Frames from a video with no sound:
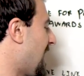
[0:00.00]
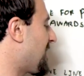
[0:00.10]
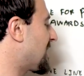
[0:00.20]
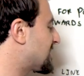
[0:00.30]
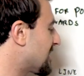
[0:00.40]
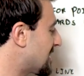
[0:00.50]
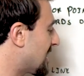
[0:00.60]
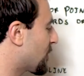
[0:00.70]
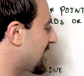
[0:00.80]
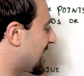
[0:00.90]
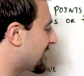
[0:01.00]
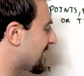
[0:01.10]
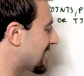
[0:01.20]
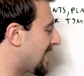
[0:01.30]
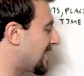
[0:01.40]
and that is deliberately
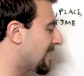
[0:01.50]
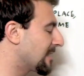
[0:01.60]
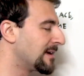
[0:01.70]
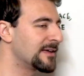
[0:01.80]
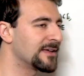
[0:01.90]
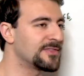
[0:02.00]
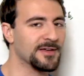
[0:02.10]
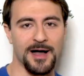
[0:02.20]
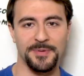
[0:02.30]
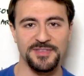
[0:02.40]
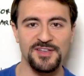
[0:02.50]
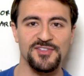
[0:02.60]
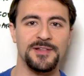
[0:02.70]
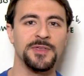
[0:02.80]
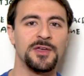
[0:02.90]
delaying the
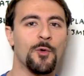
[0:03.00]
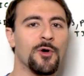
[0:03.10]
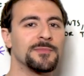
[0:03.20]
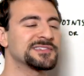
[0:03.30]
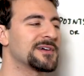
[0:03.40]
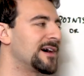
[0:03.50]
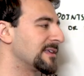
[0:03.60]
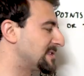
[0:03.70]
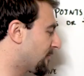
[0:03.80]
competition or misconduct.